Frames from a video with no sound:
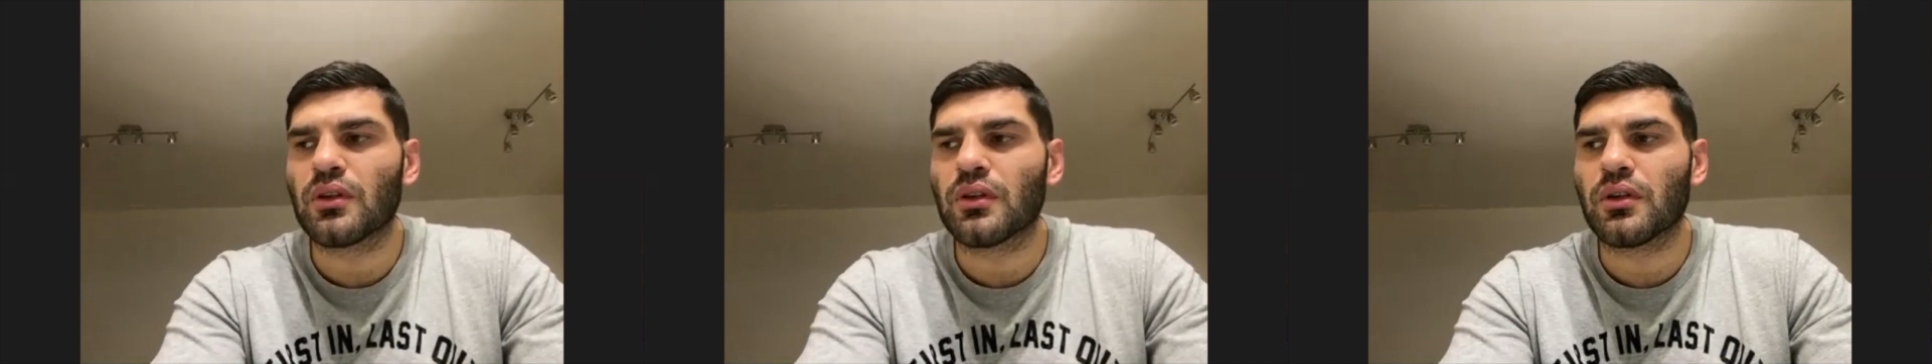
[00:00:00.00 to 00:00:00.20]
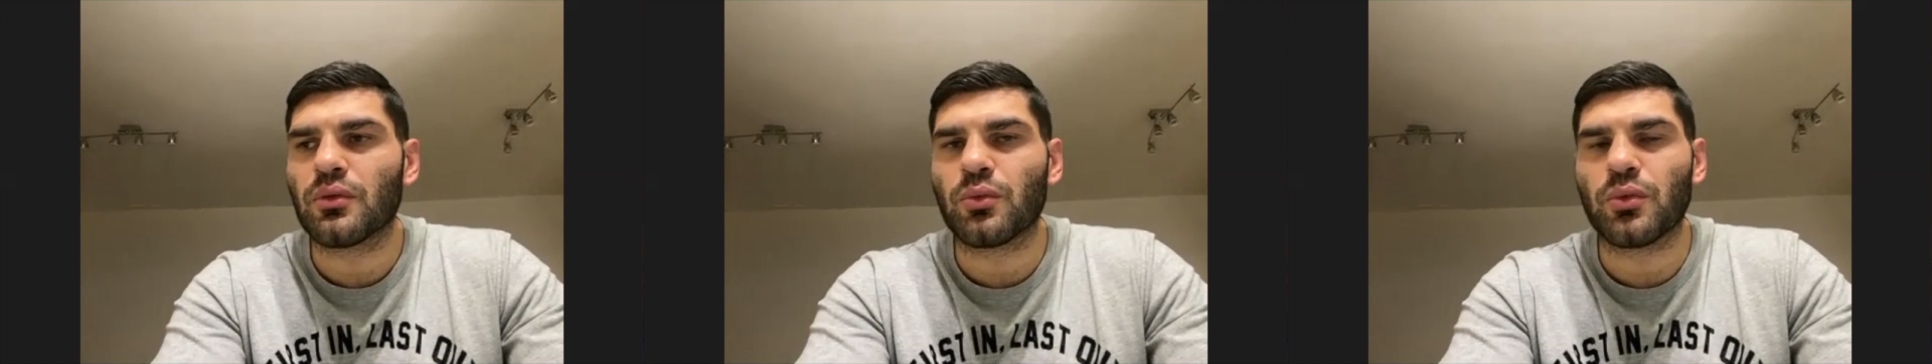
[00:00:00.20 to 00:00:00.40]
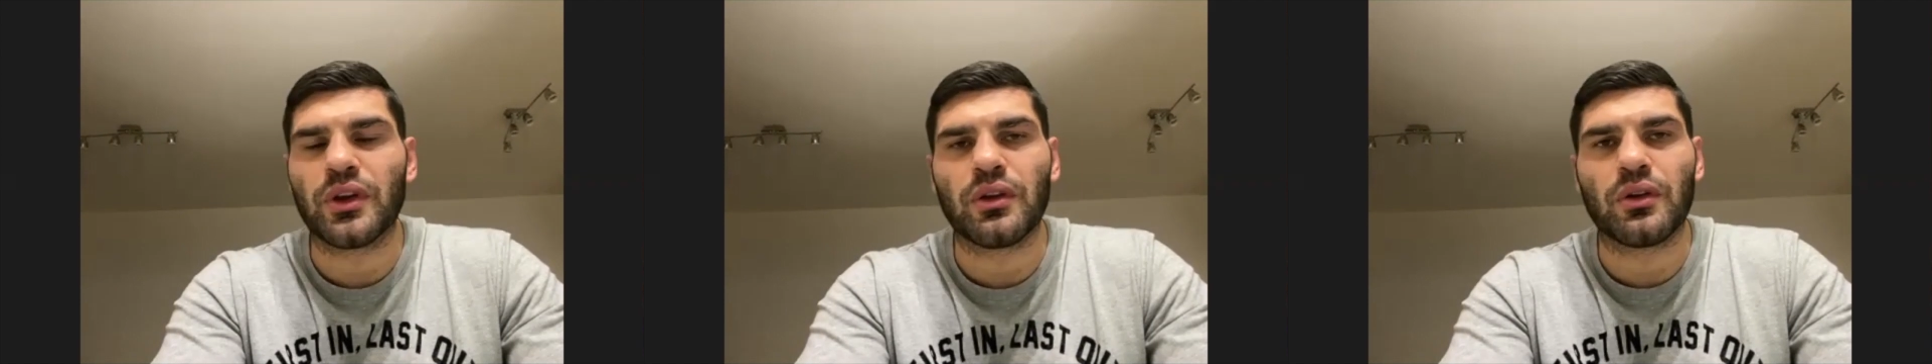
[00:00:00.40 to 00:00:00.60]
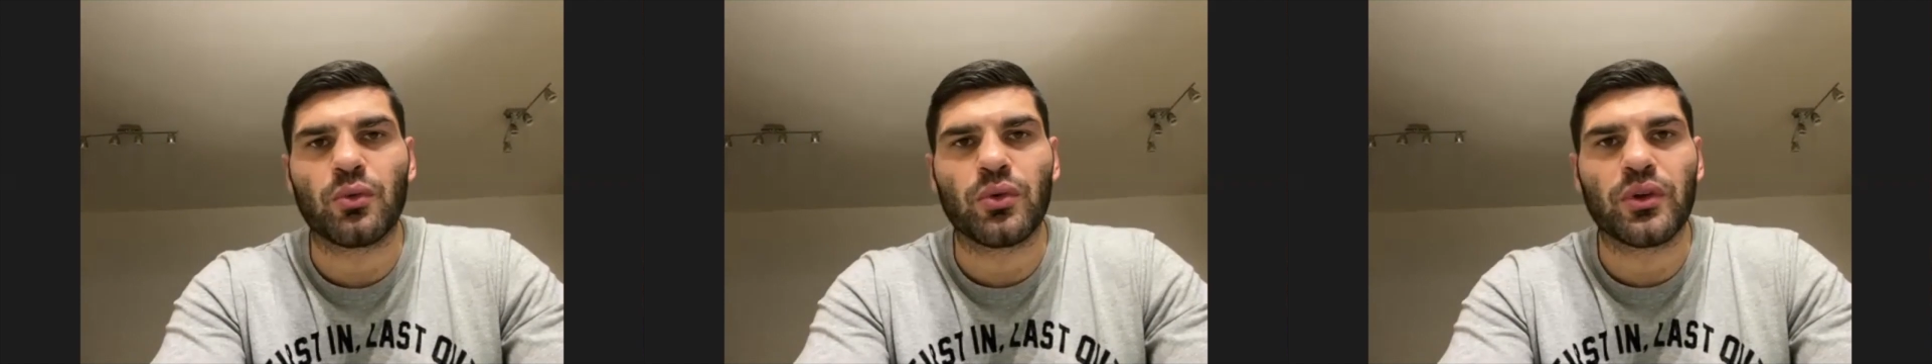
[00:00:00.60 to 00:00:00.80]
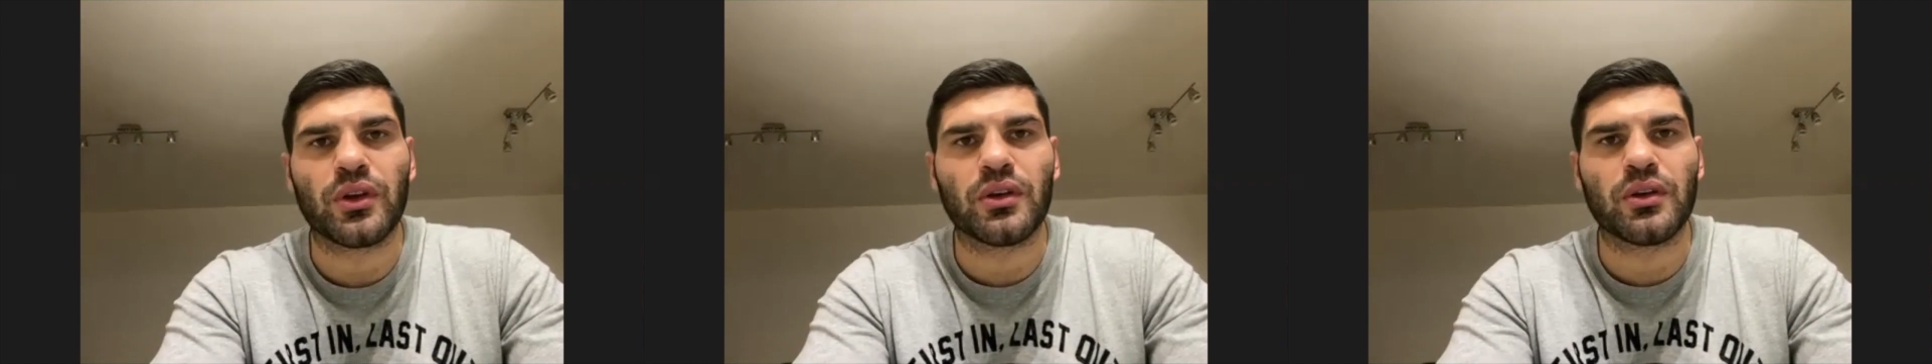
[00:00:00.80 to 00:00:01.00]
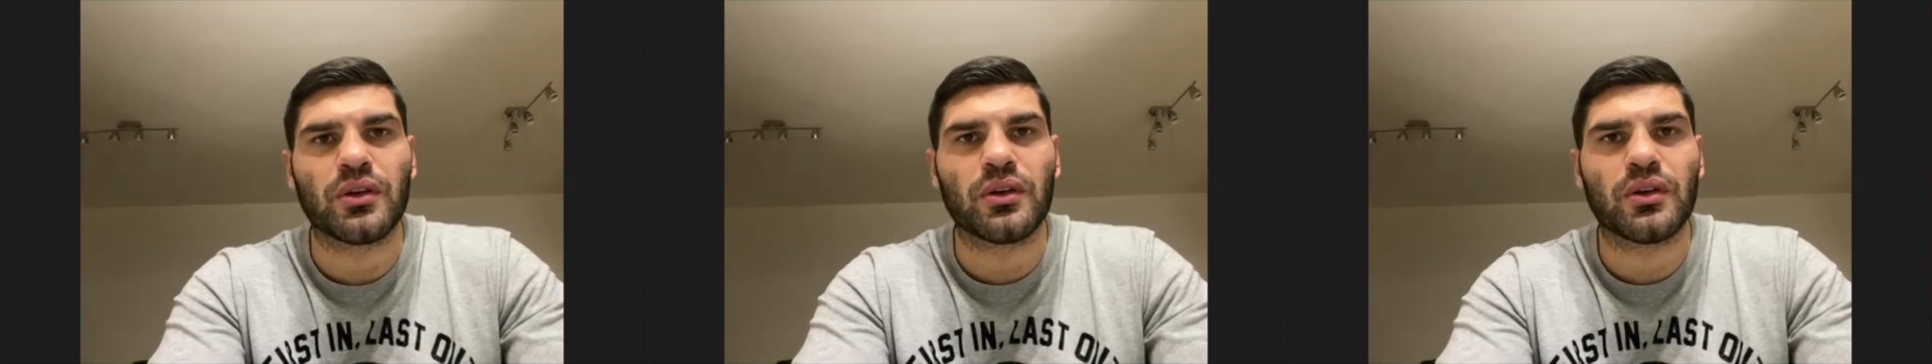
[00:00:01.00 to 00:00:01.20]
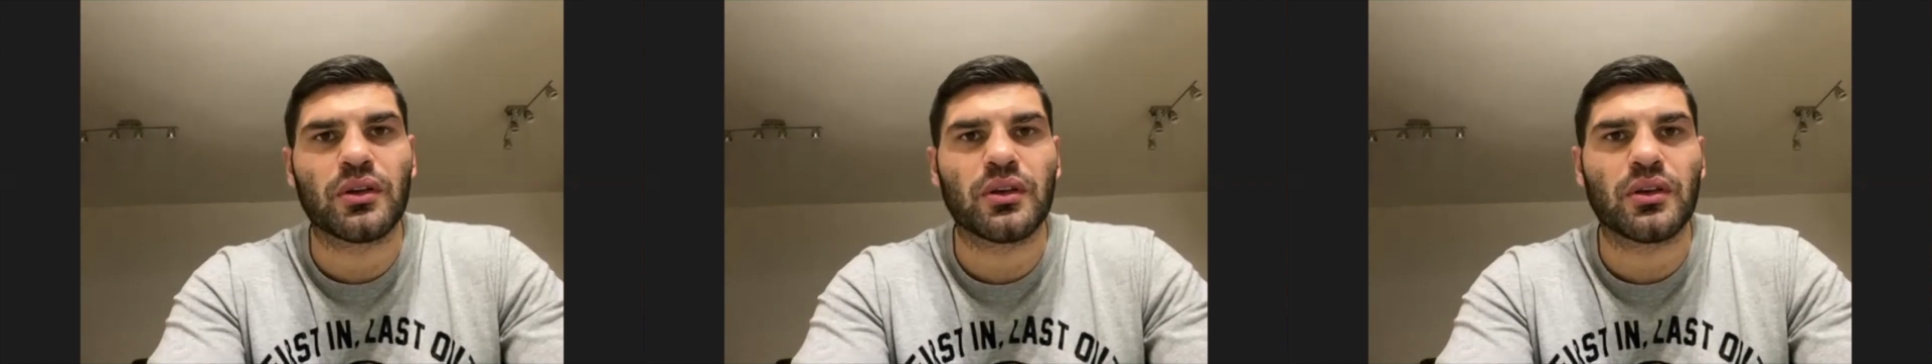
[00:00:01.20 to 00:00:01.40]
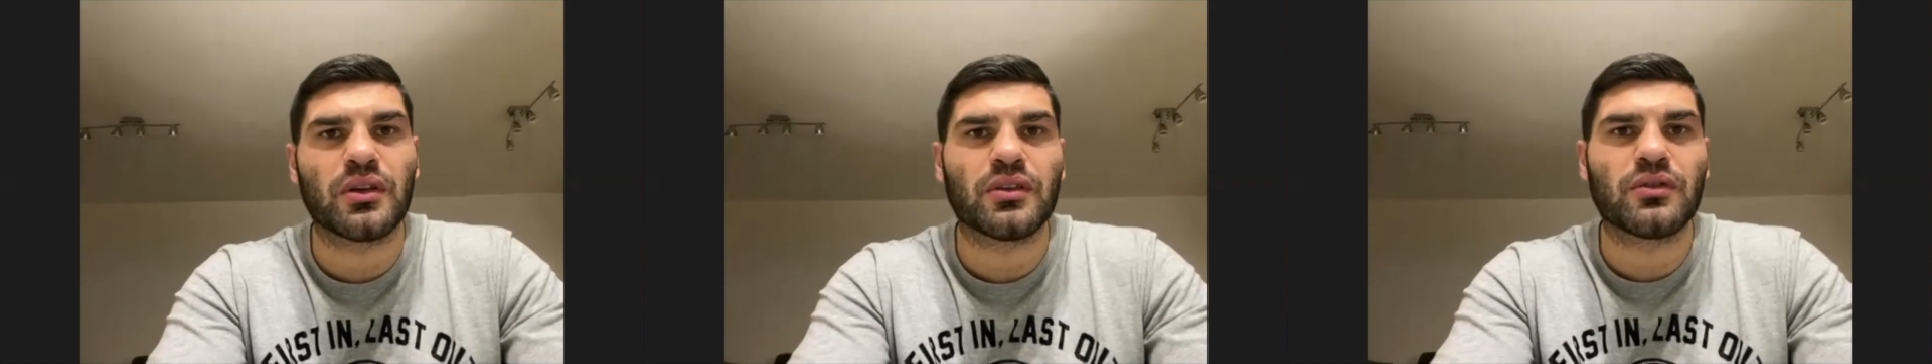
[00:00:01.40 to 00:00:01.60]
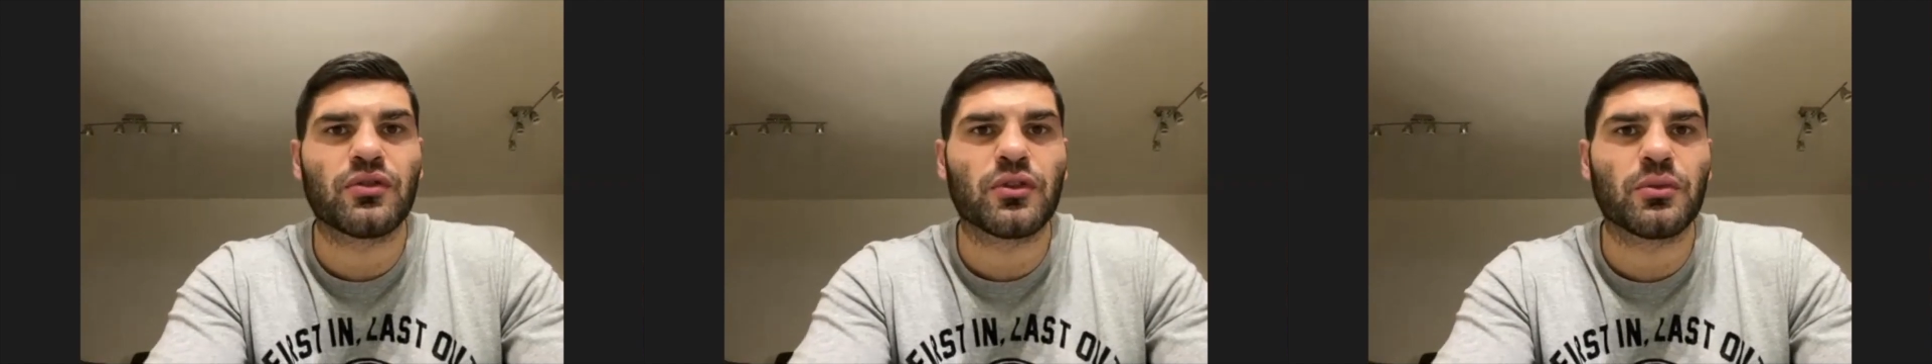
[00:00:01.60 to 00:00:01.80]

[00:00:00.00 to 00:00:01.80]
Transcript: we we it, it